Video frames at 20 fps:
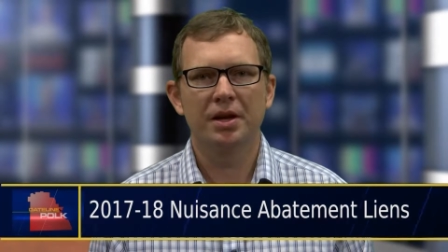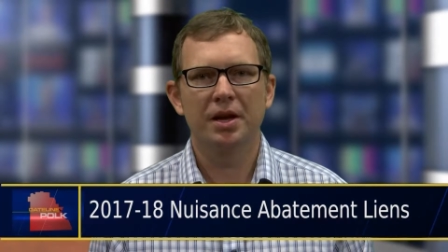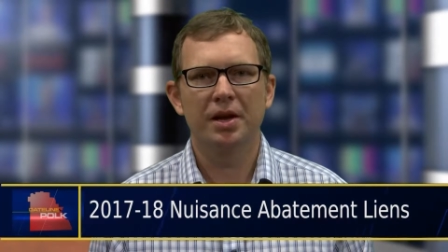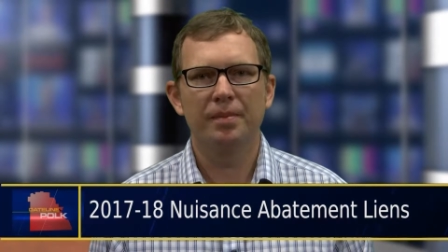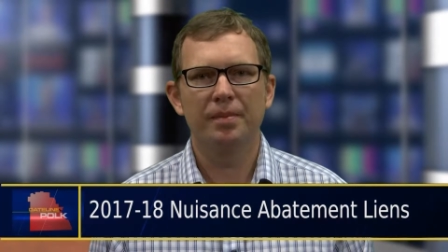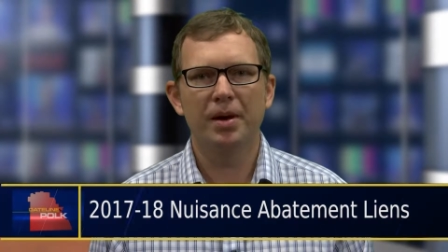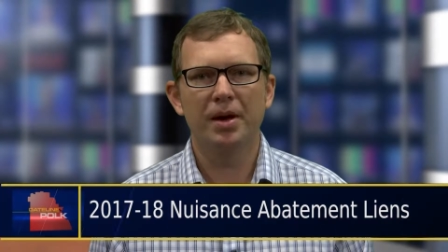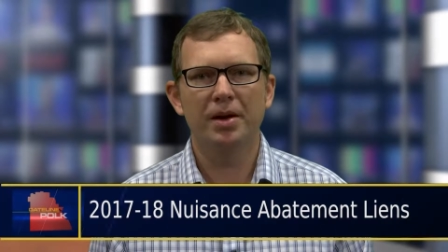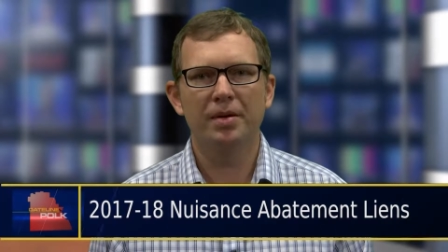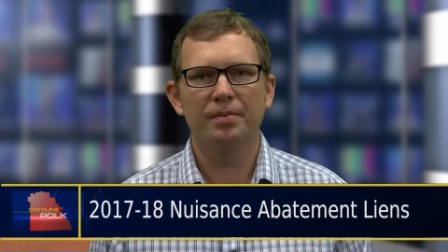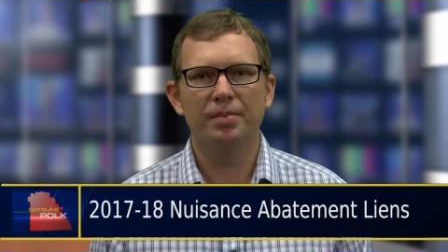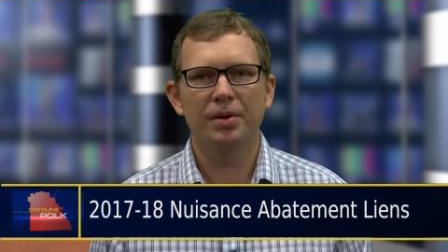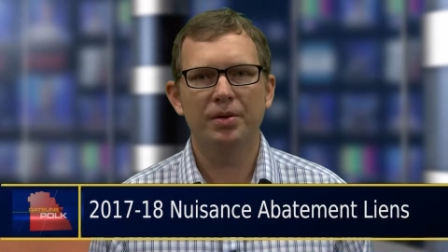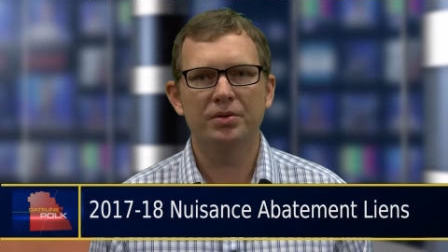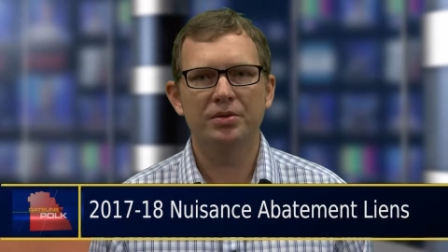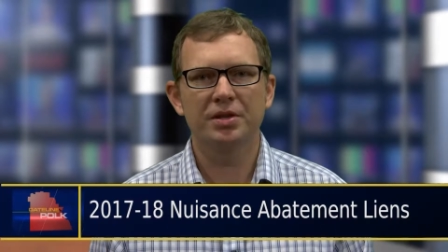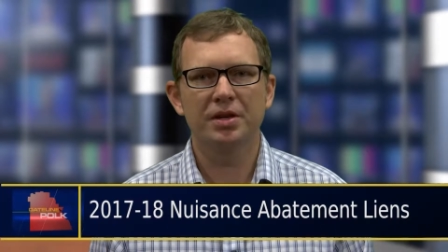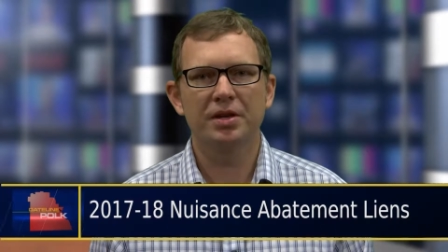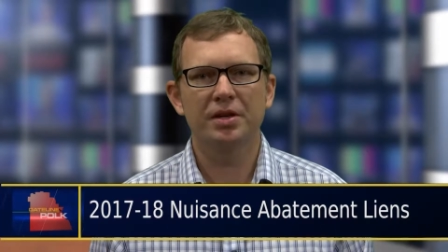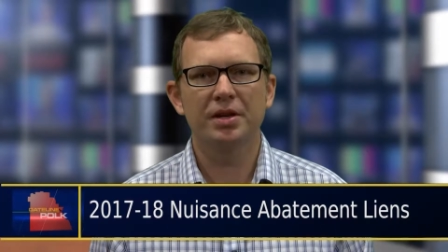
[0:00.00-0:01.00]
and may
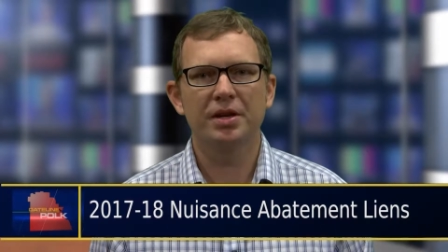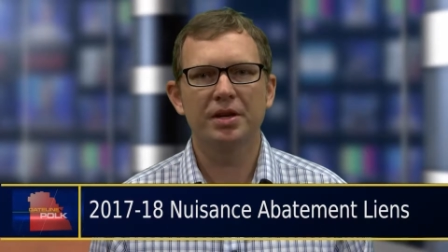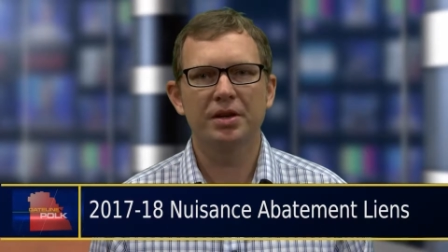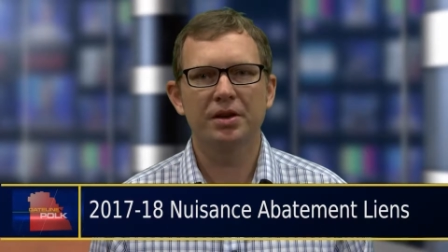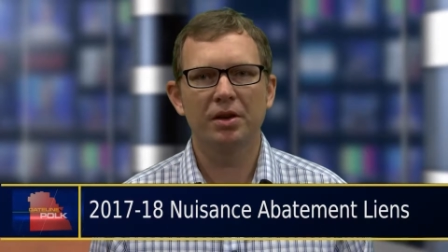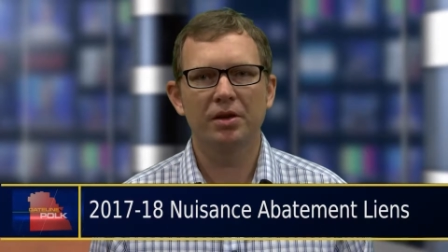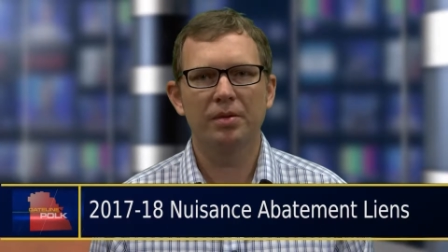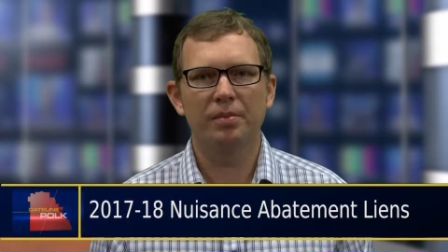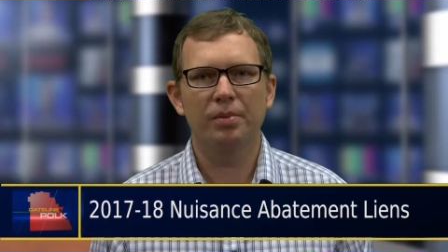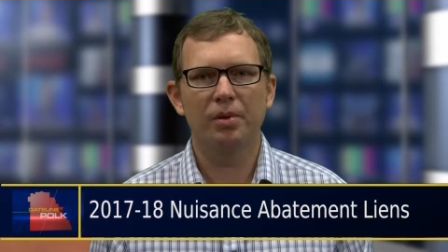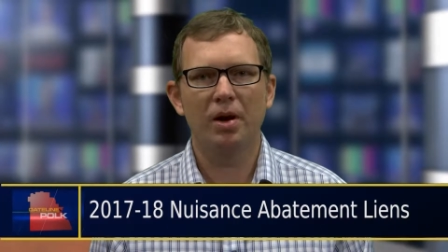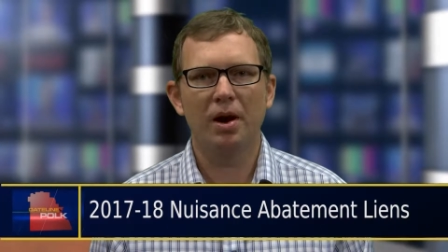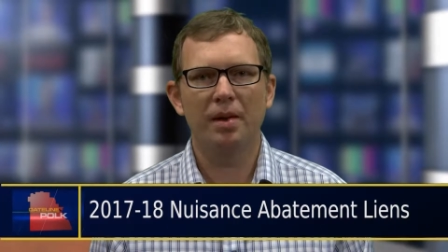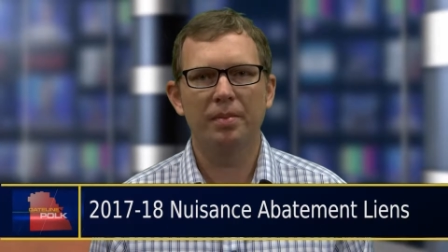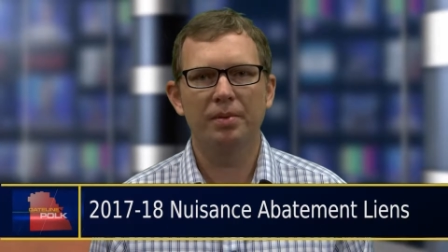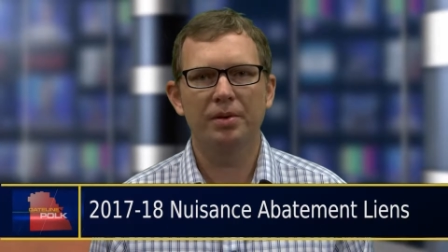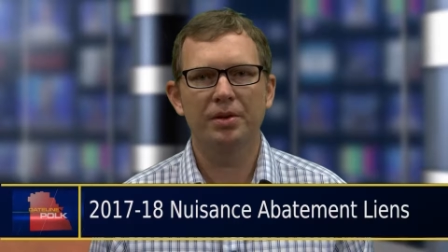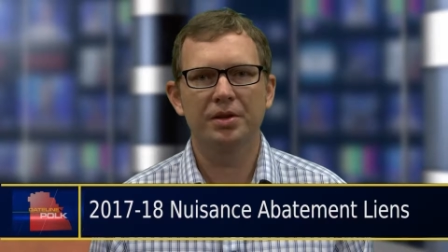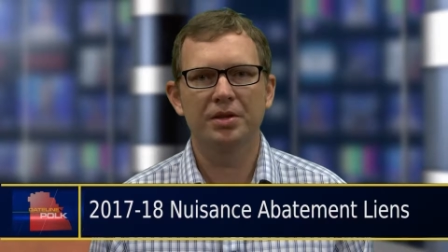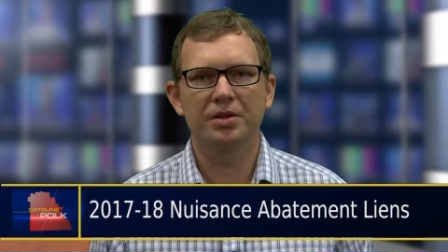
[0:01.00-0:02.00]
impose a lien on the
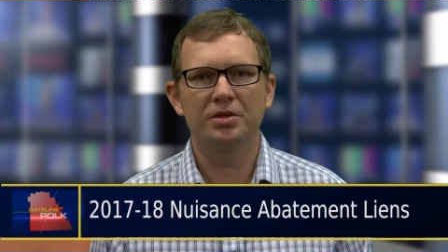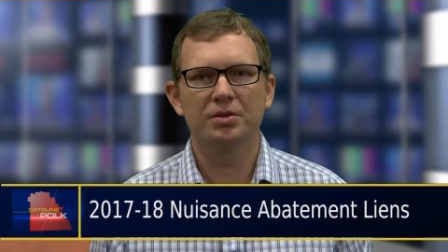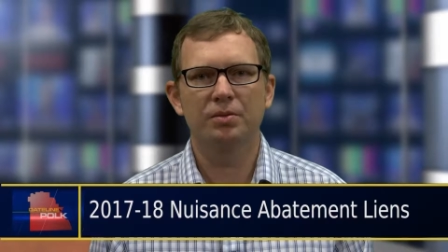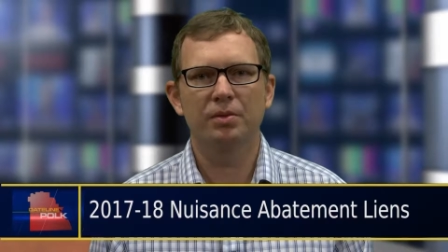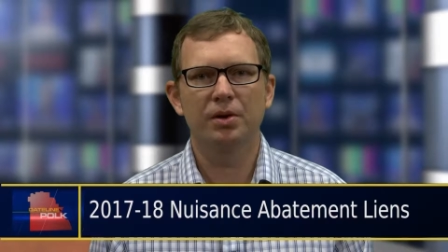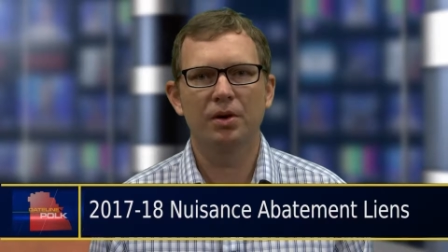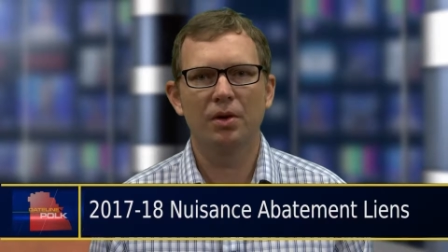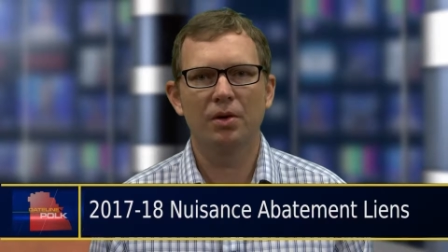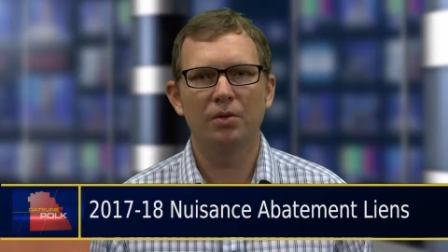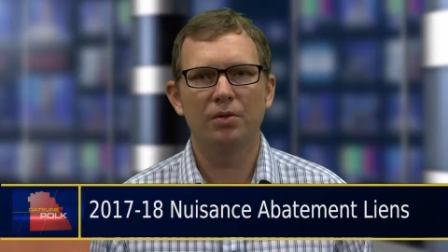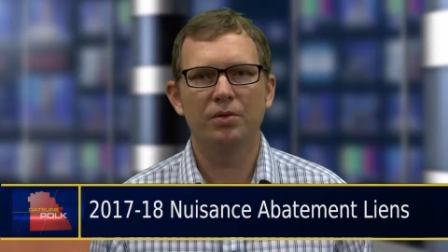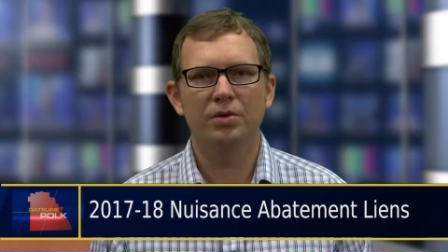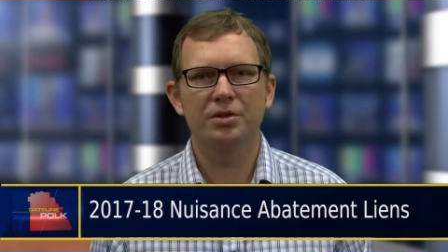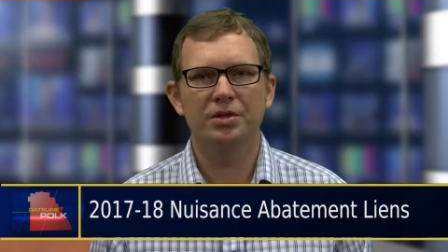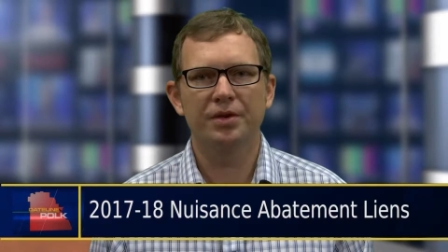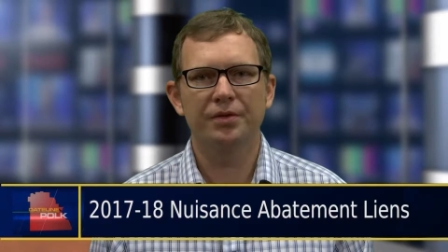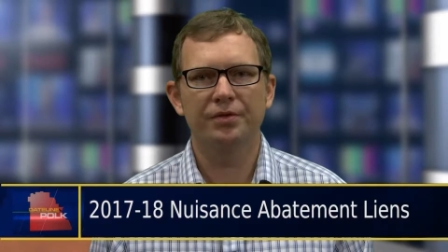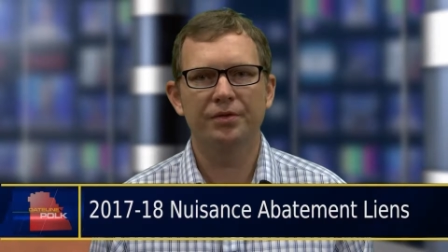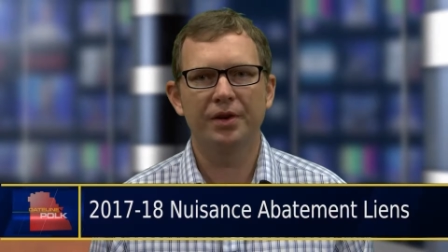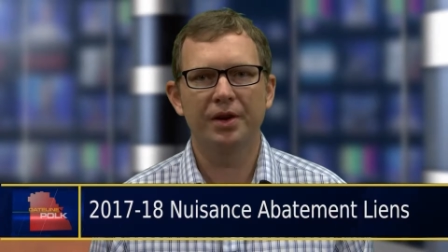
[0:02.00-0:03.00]
properties where
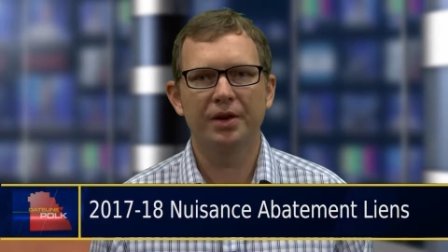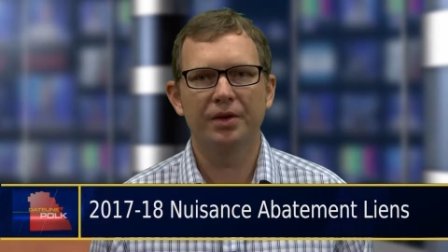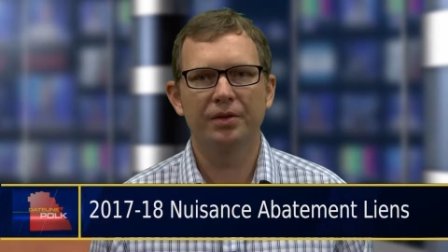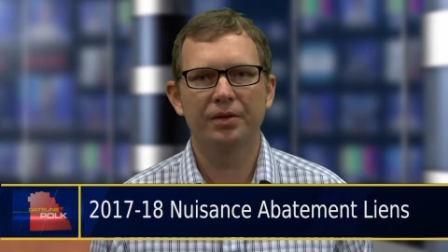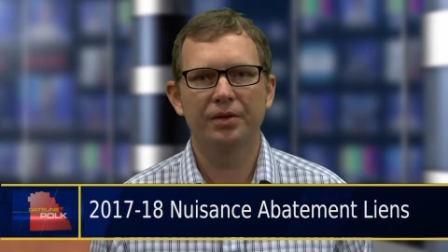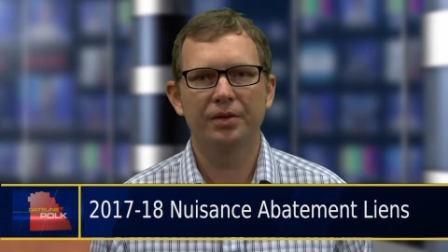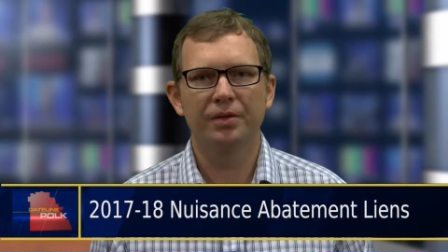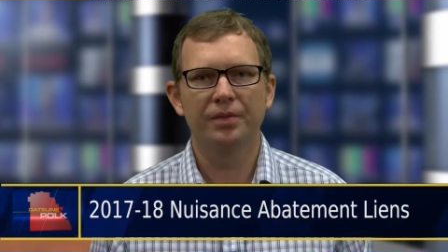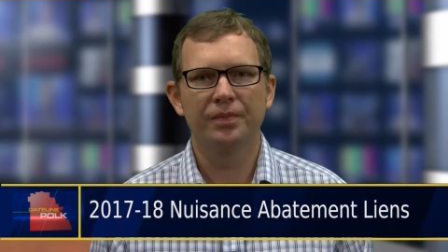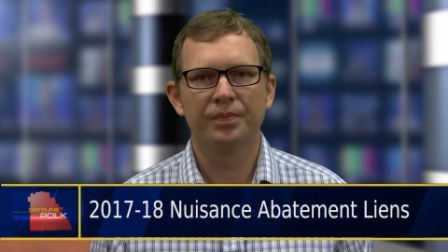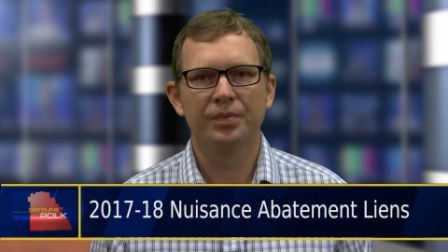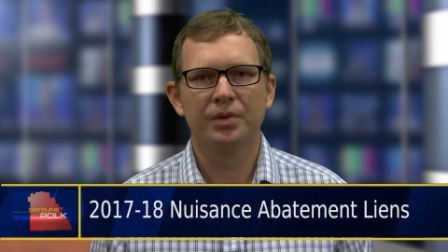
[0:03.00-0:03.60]
owners have failed